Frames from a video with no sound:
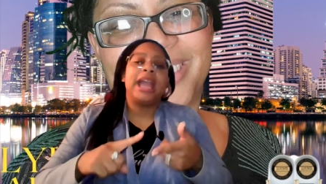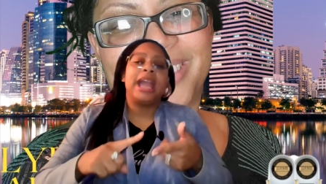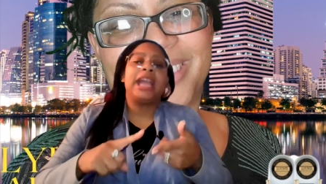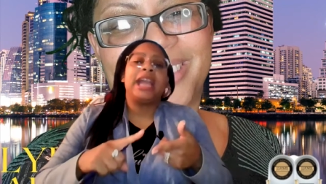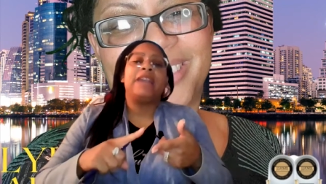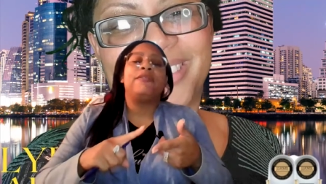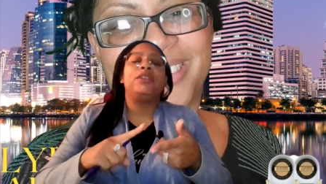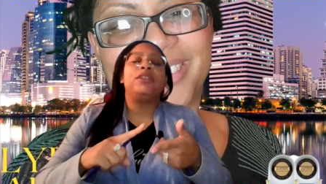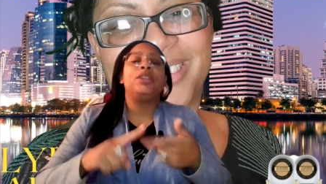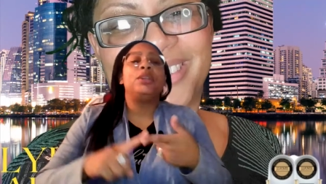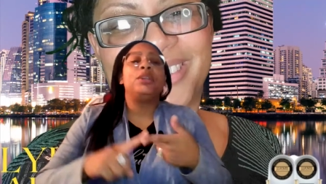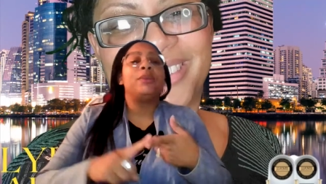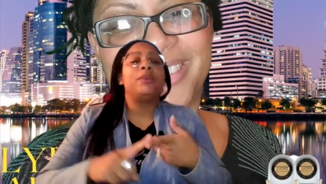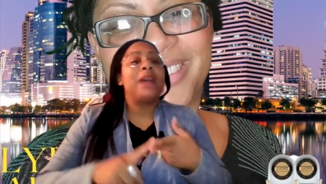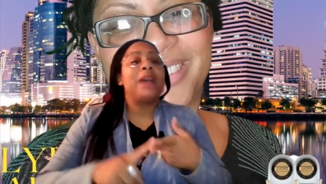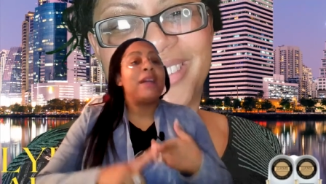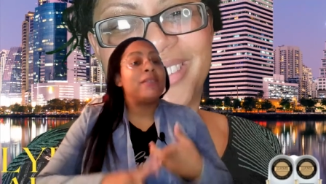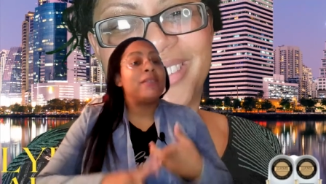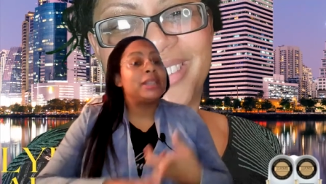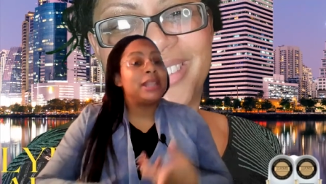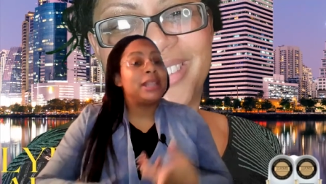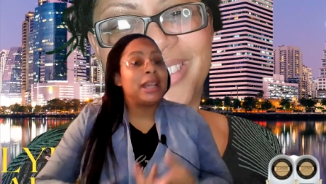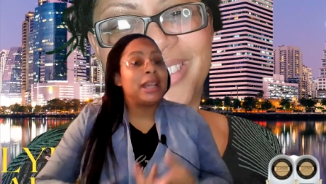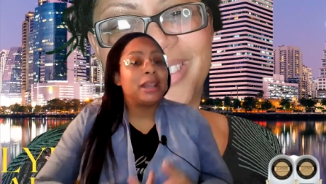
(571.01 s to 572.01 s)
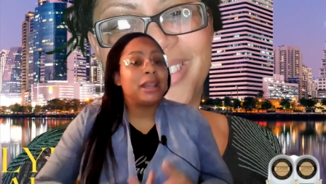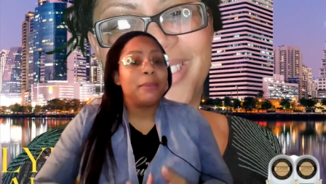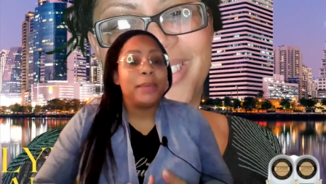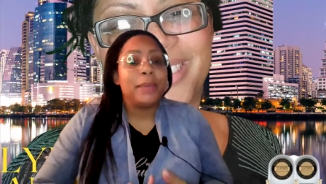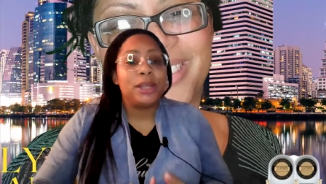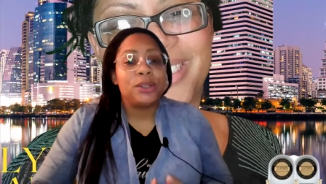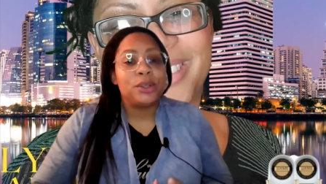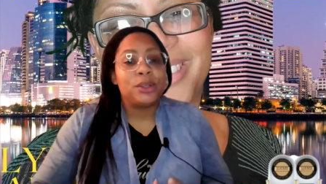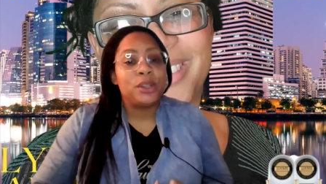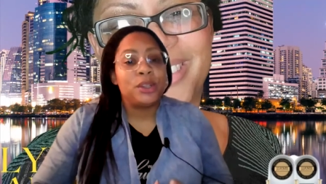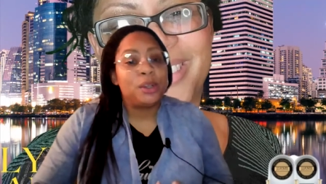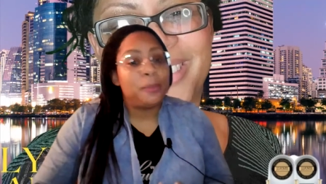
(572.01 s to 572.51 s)
If you do have a second, make
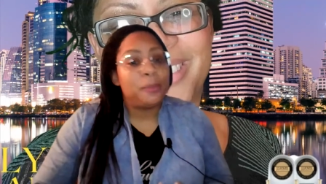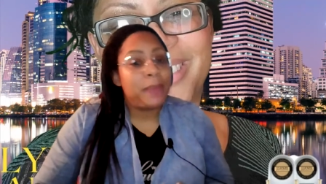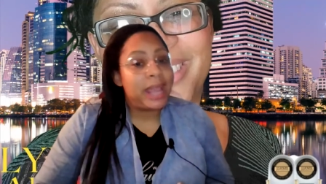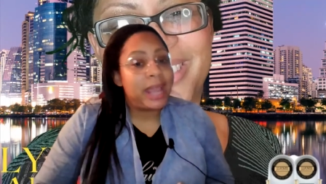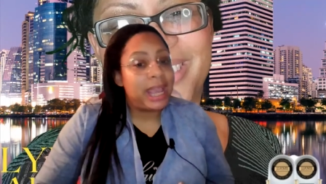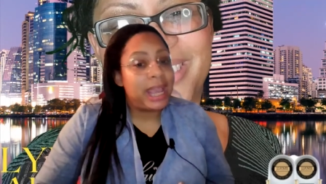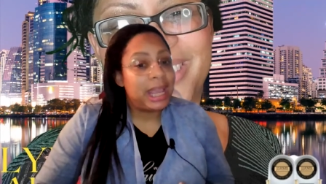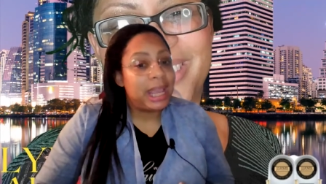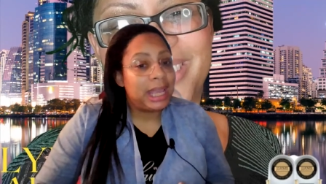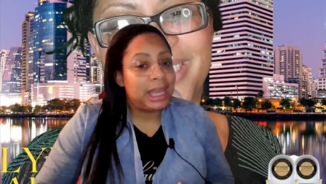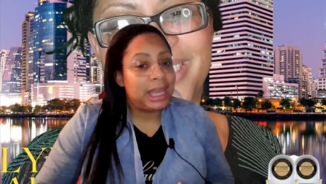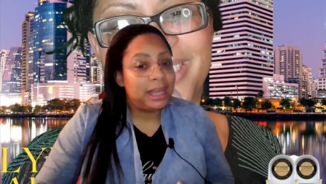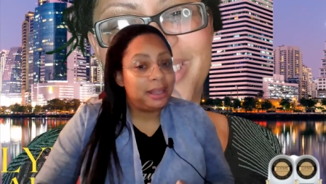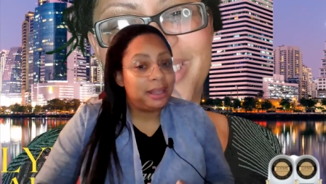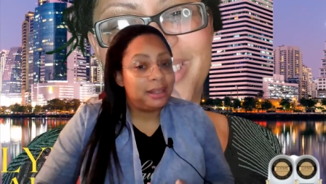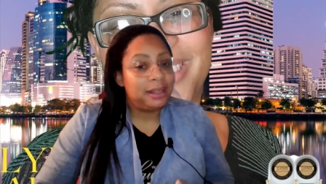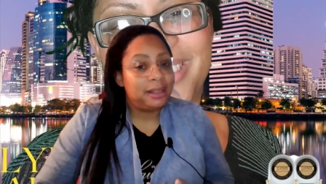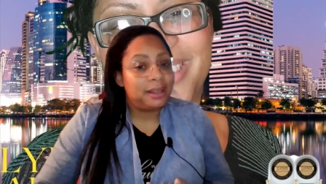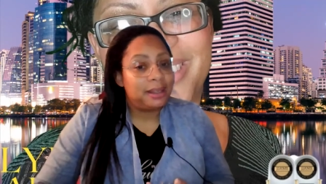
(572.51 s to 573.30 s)
sure you're paying it.